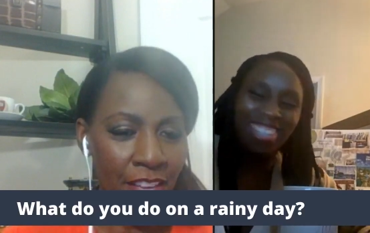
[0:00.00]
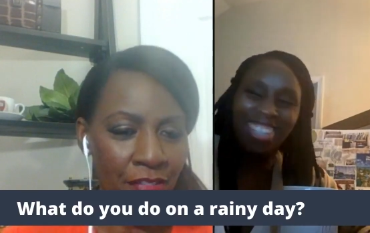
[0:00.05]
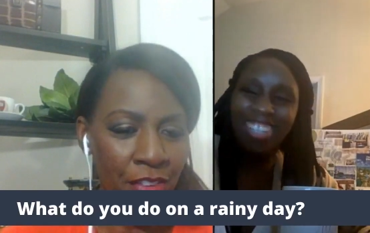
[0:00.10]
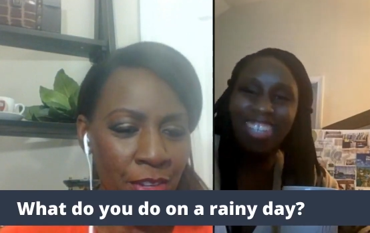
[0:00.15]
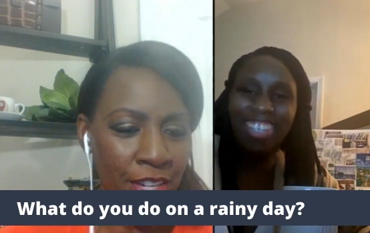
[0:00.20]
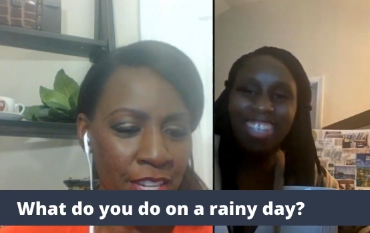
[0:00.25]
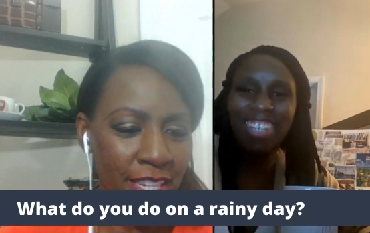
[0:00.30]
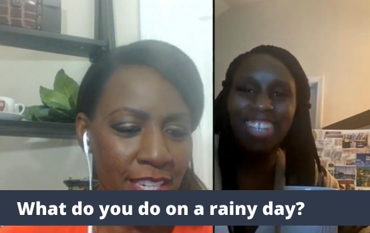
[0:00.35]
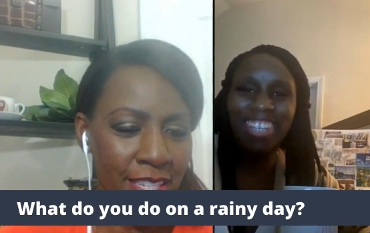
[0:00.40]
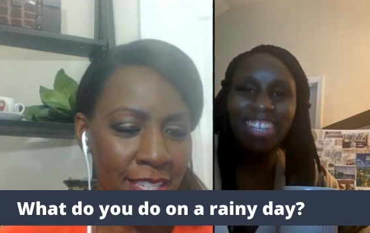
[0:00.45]
Speaker 1: If
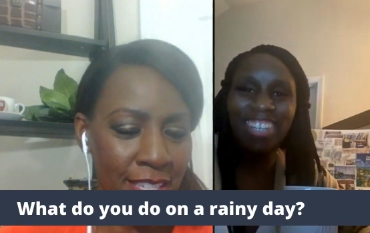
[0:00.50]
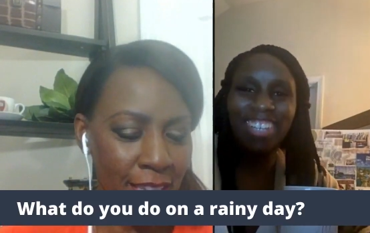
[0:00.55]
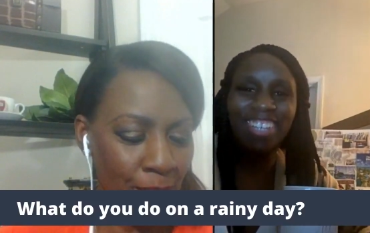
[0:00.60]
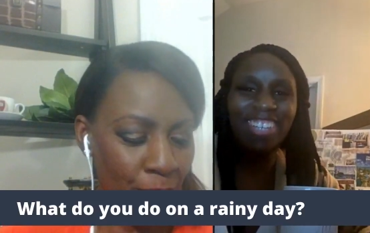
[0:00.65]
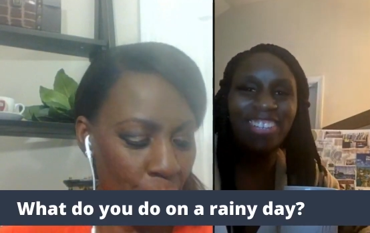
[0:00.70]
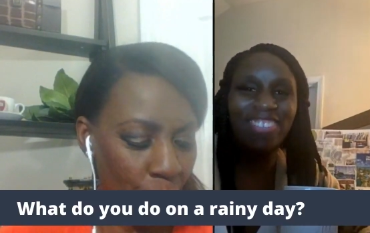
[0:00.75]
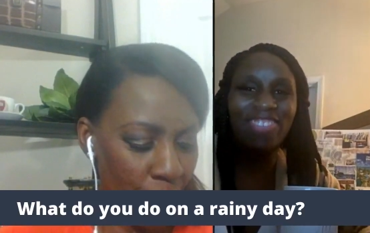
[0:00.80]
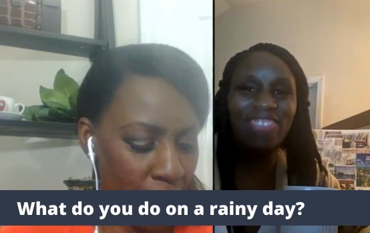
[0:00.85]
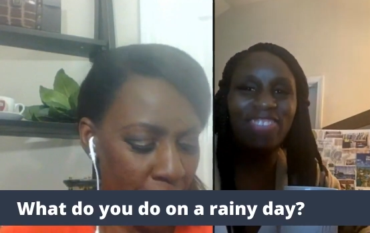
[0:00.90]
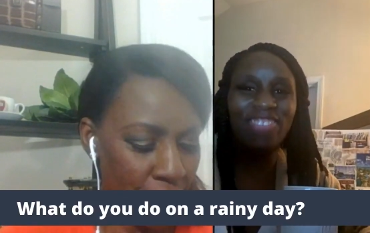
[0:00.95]
you need to
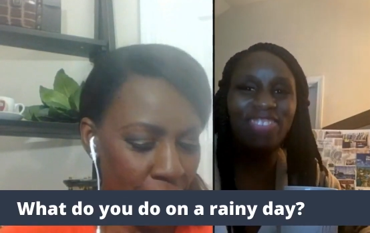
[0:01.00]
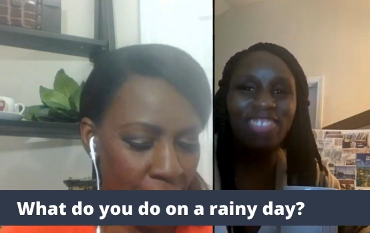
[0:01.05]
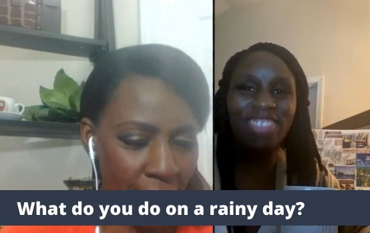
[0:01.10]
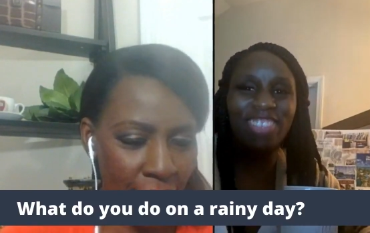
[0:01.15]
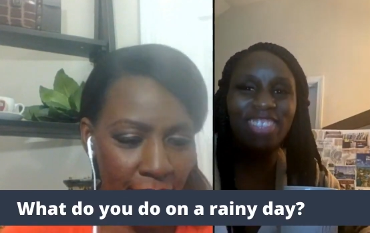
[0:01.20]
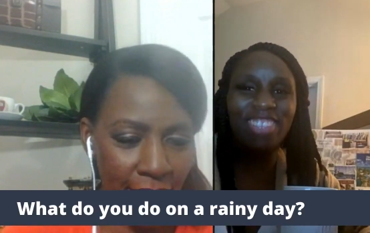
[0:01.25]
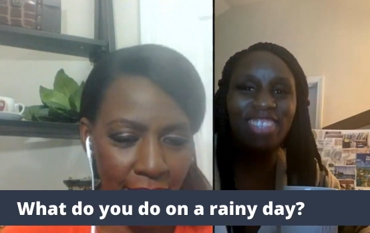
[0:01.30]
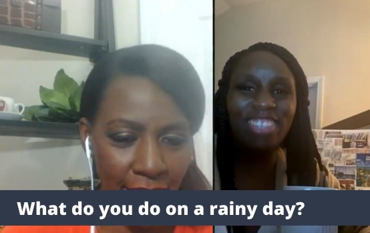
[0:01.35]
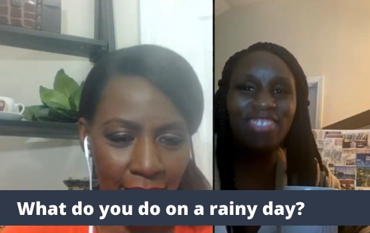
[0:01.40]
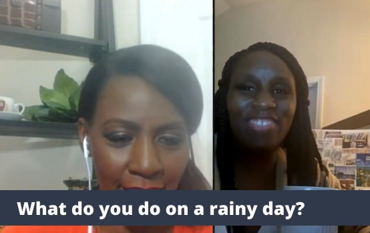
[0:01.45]
step away, you
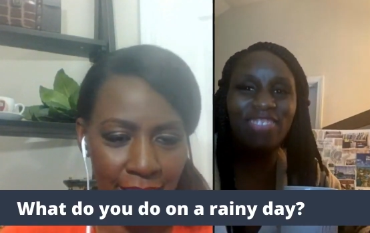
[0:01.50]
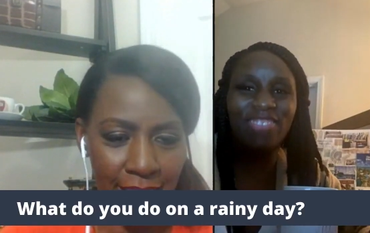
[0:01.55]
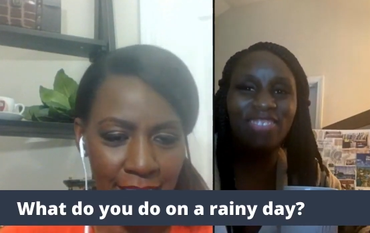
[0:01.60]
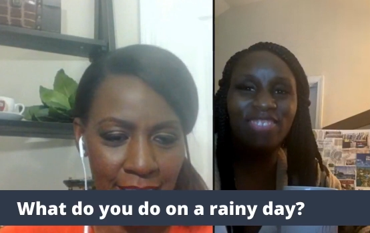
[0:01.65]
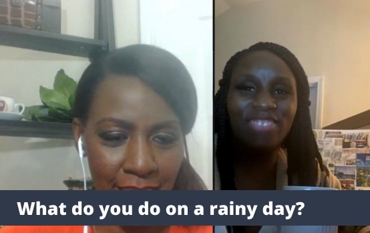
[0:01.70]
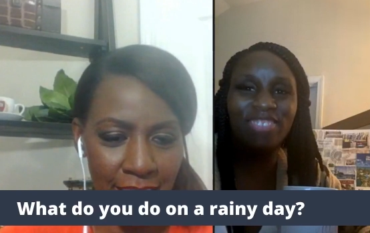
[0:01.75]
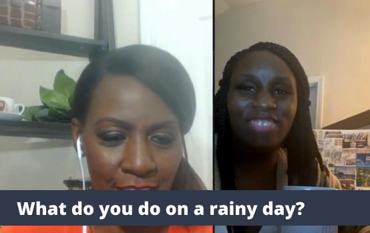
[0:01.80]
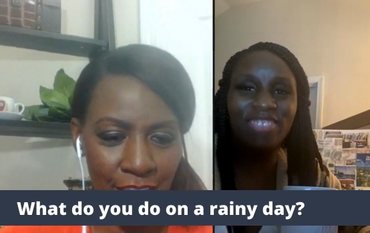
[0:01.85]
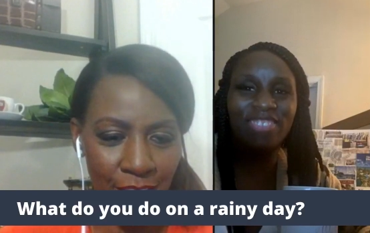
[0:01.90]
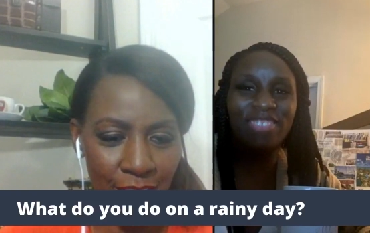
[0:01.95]
can. I can
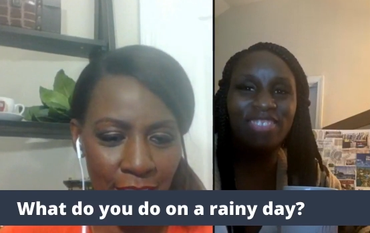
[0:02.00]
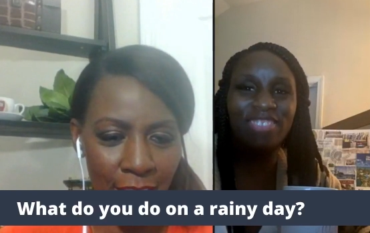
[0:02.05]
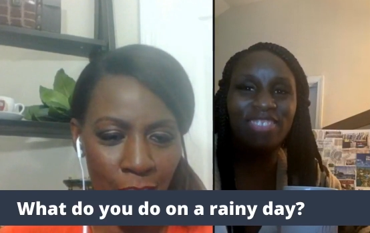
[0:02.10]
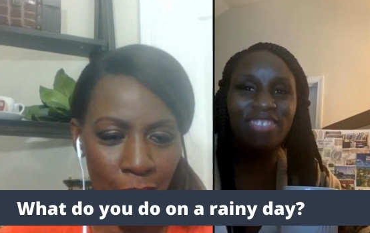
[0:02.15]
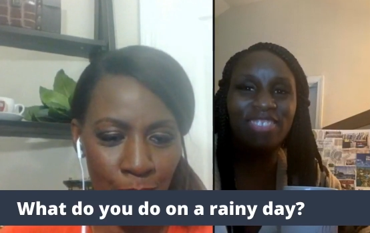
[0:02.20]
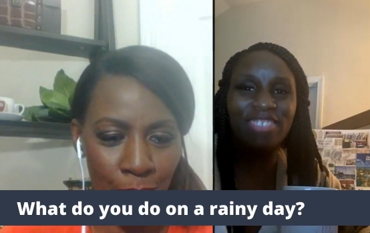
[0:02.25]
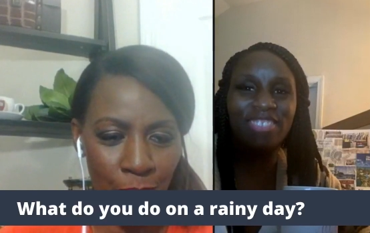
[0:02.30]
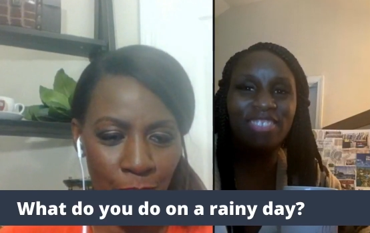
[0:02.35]
take you out.